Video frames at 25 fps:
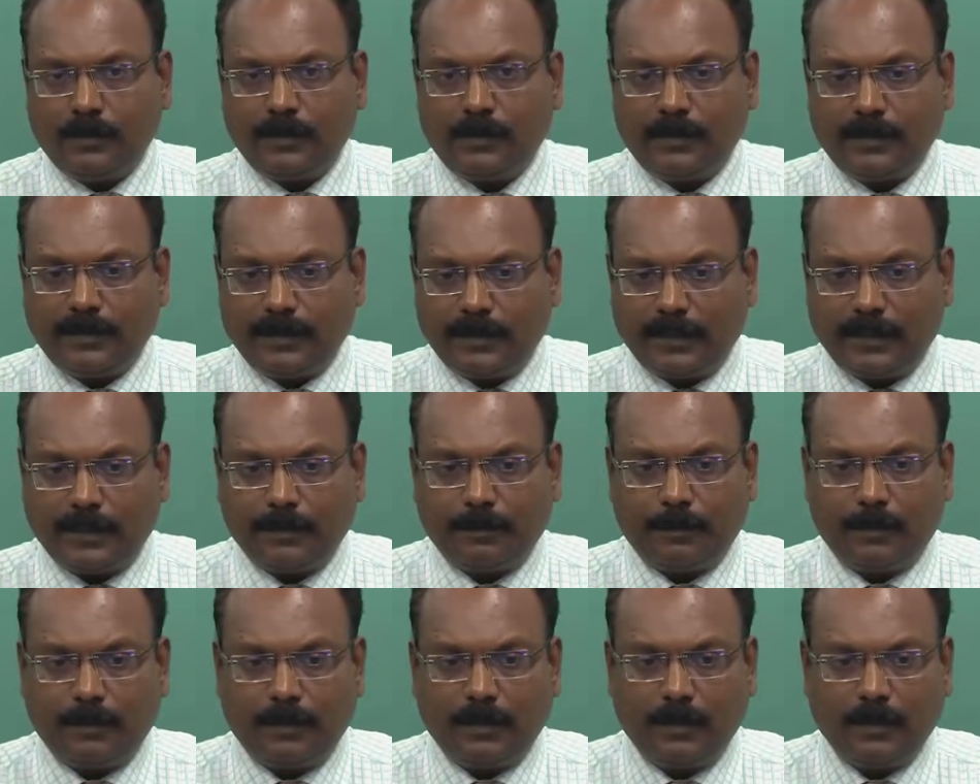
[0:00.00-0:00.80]
is
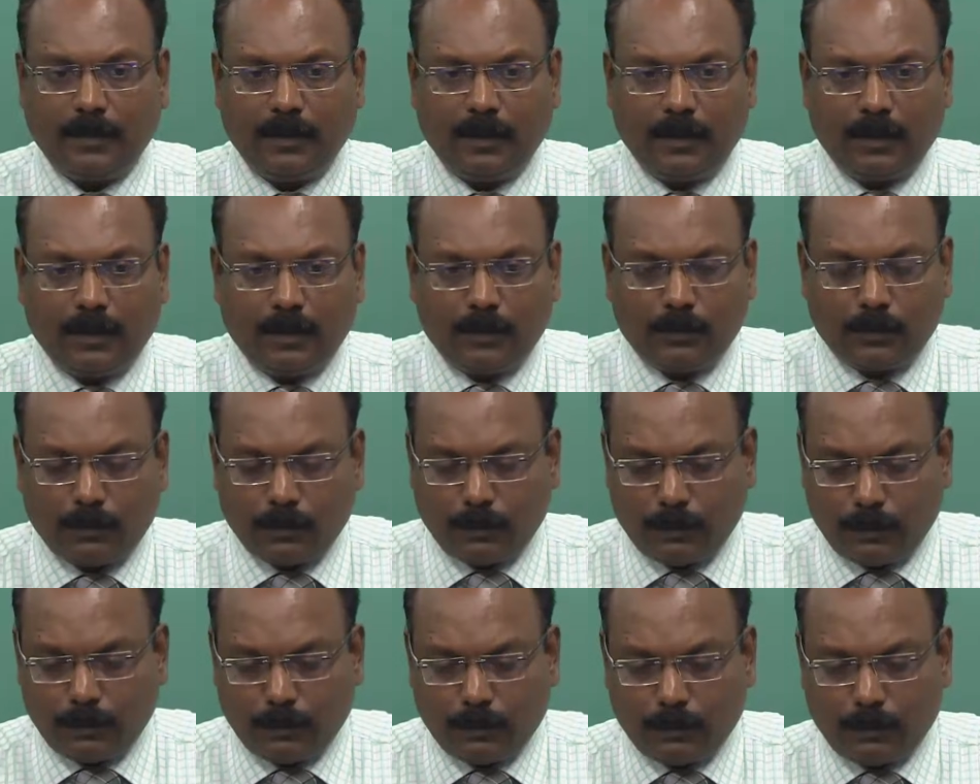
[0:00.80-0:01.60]
kept.
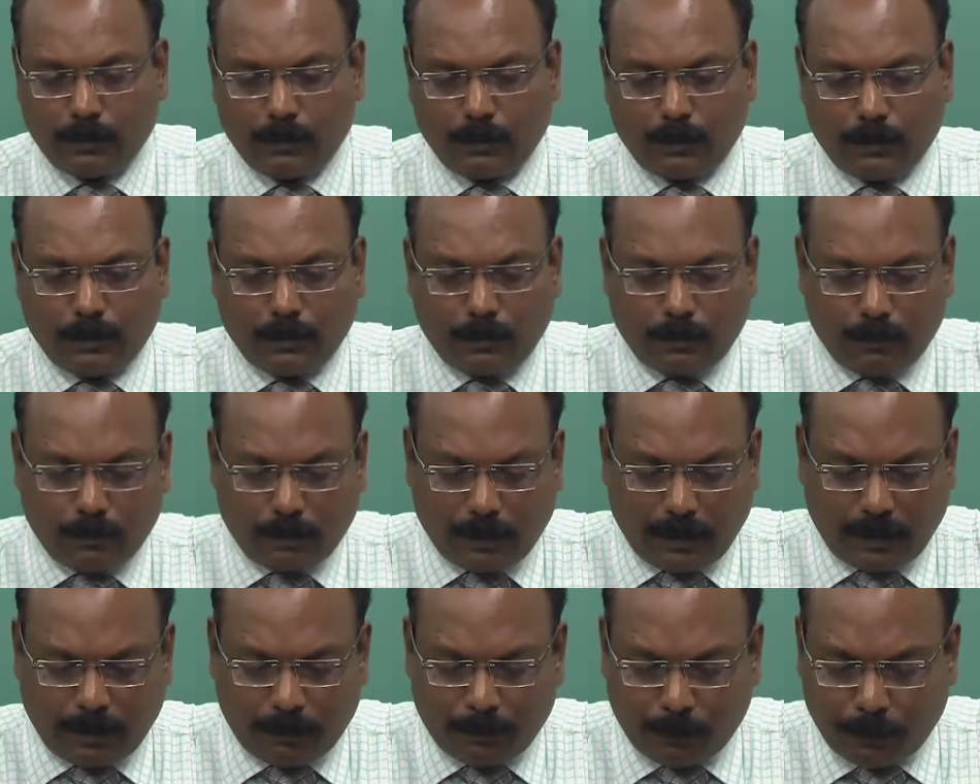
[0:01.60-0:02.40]
So
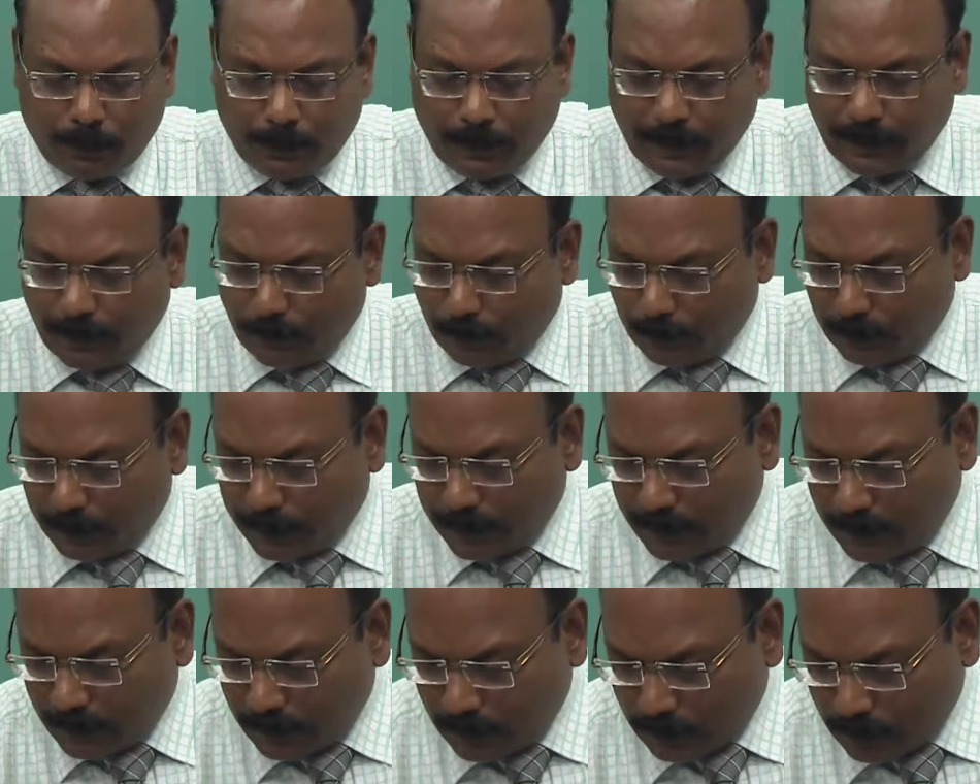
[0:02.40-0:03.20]
while moving, you
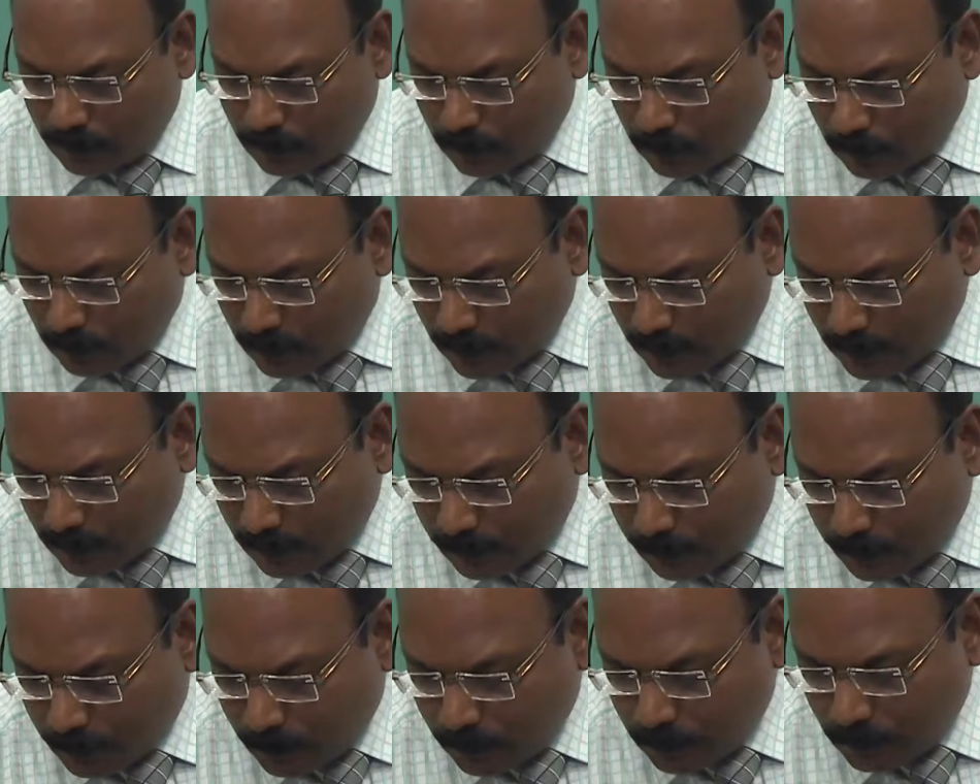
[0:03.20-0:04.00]
may just look at the
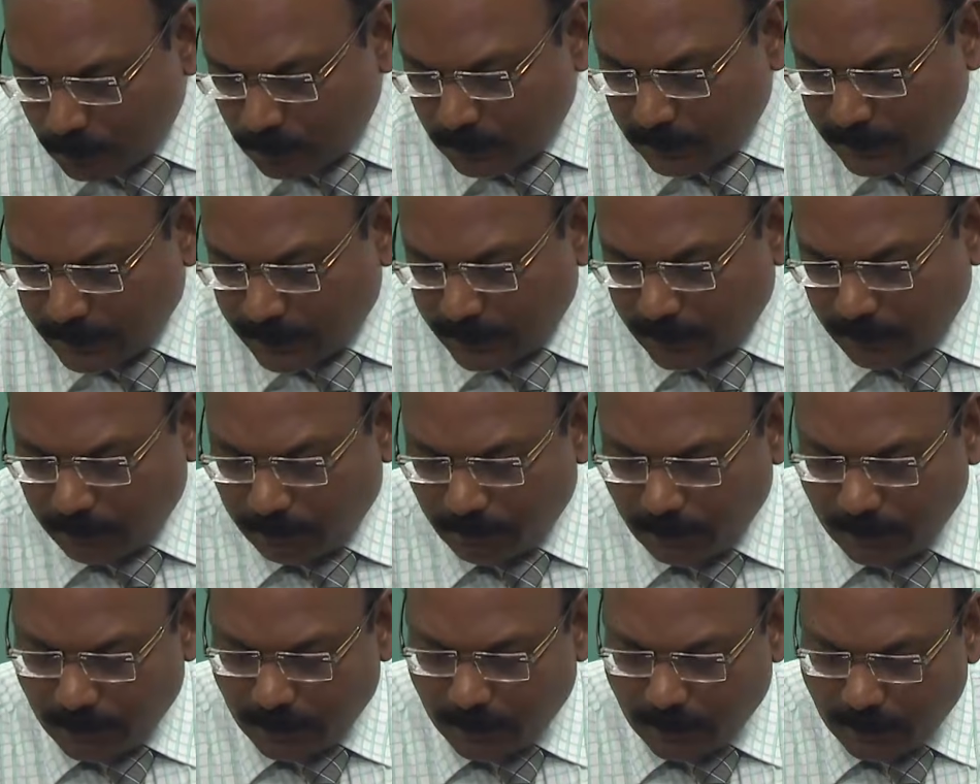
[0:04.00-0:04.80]
mouse
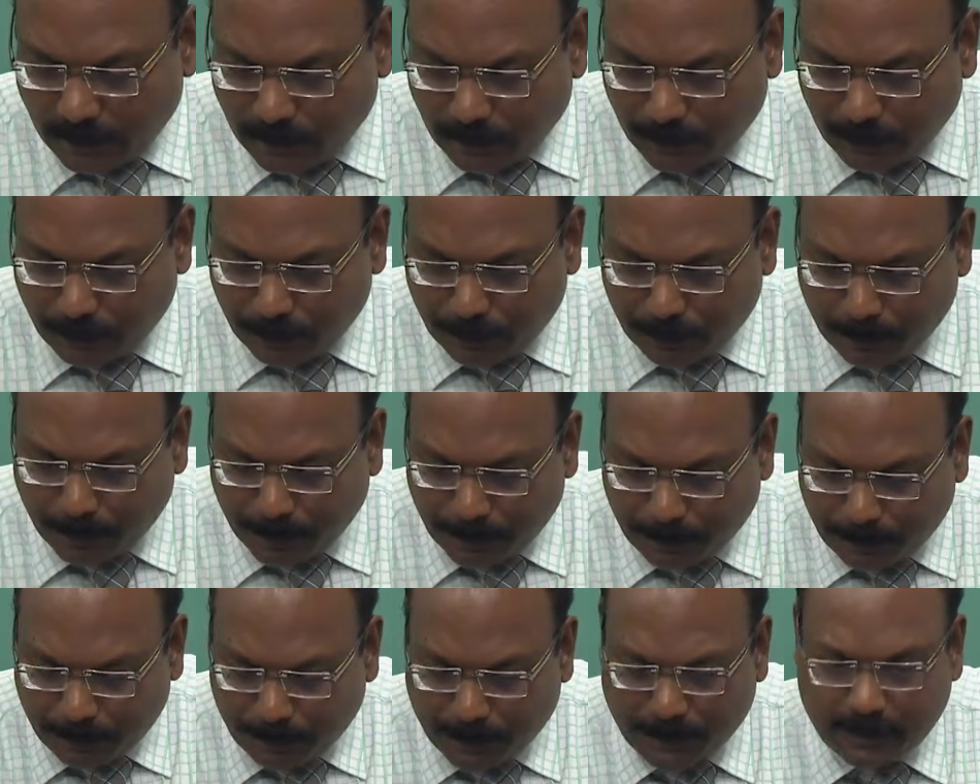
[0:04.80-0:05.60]
carefully and then you
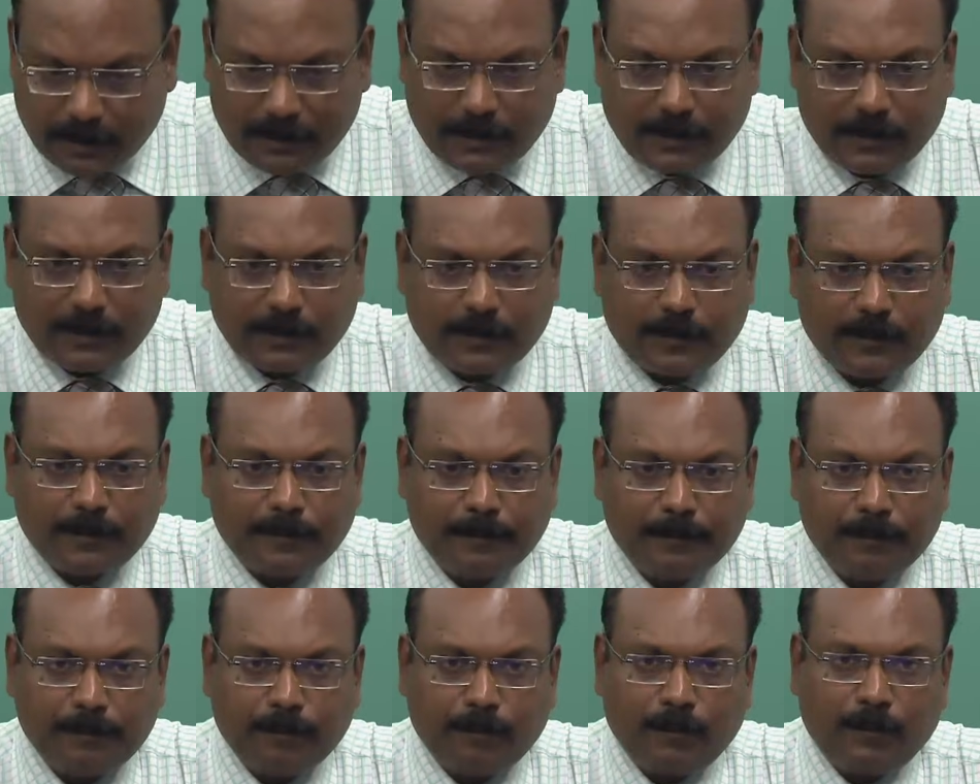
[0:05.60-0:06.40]
may press it.
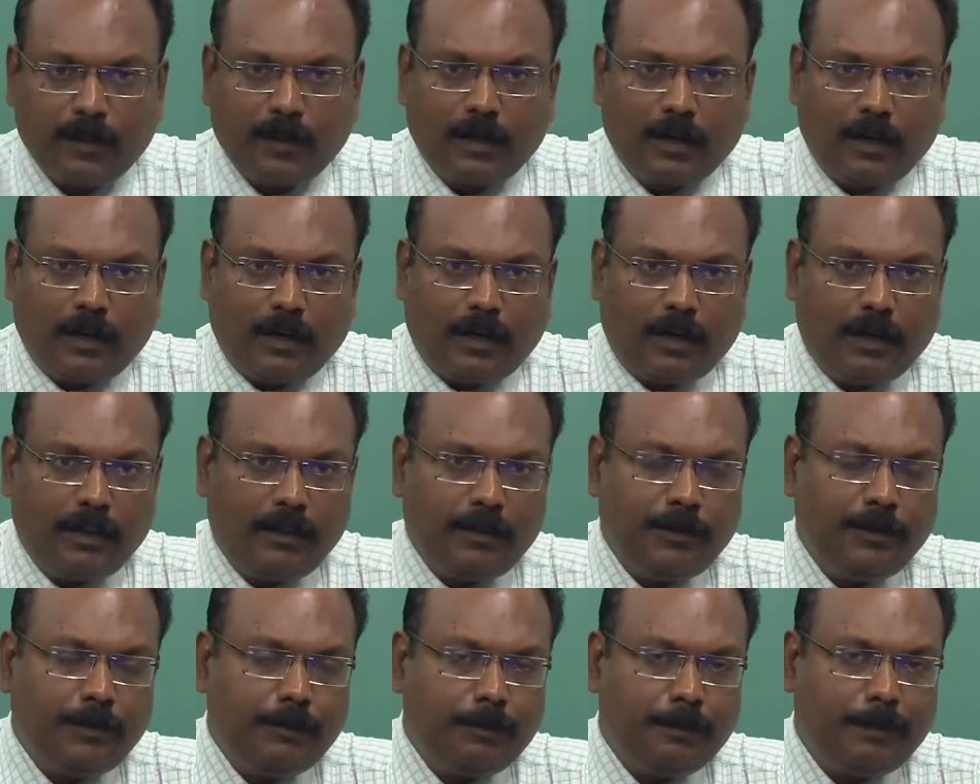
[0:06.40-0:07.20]

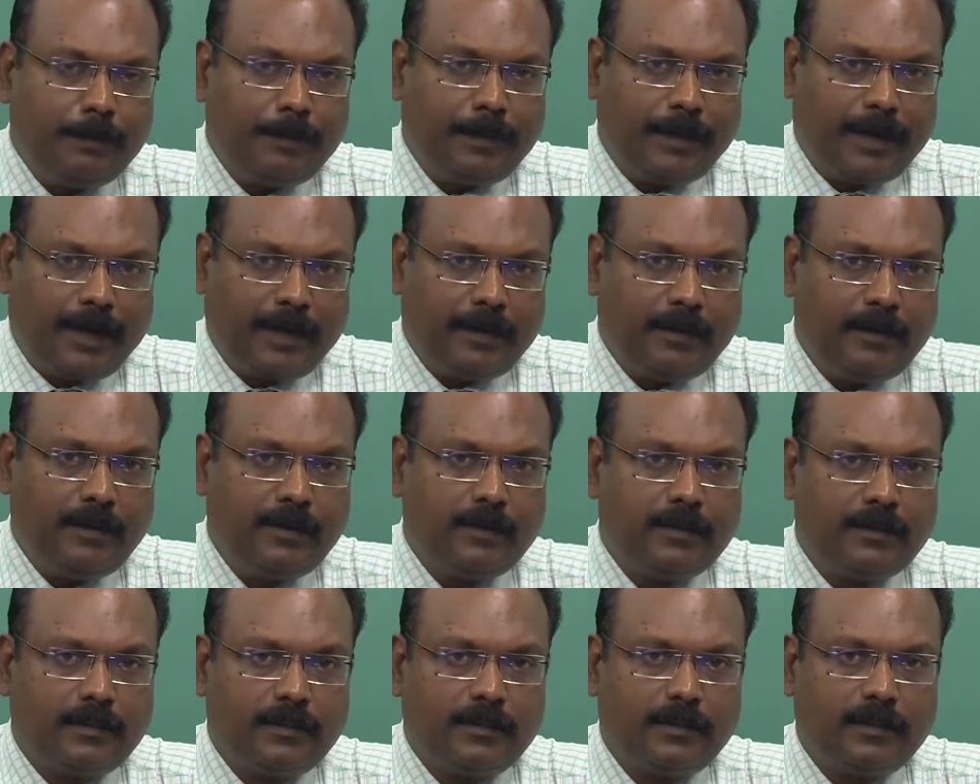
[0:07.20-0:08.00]
either you
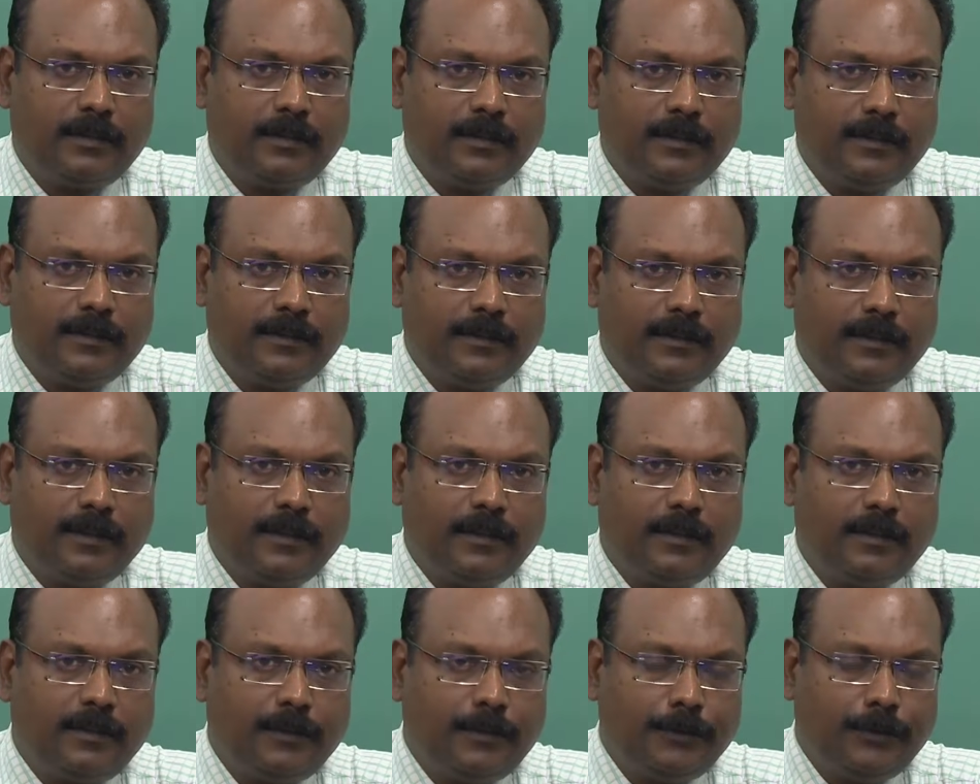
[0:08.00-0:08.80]
practice
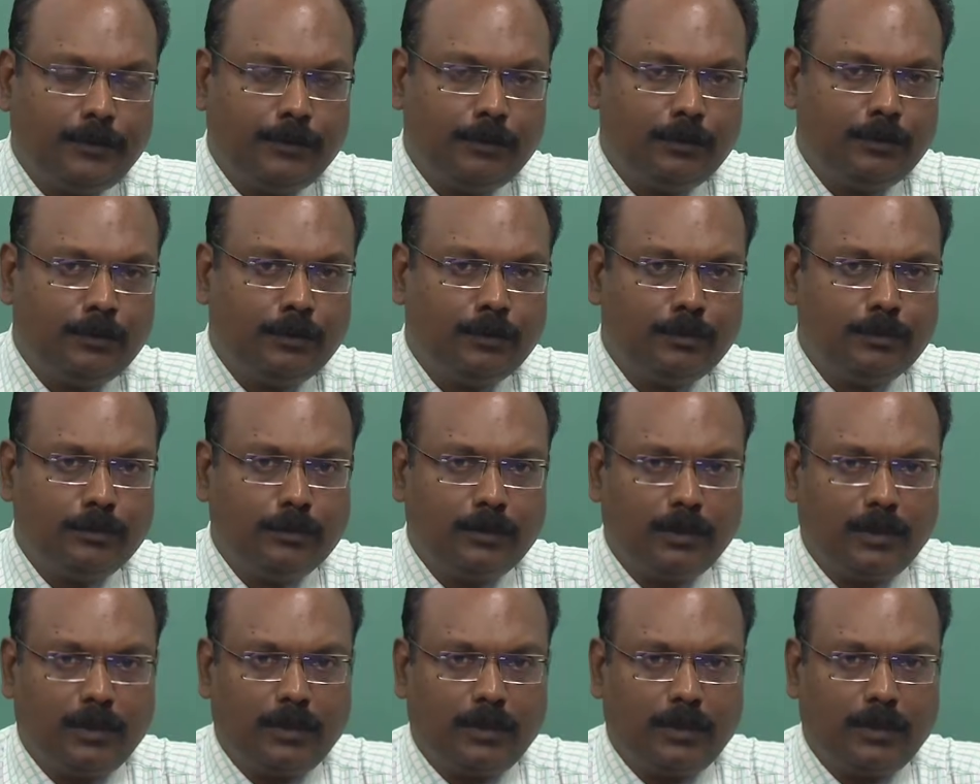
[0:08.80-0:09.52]
that you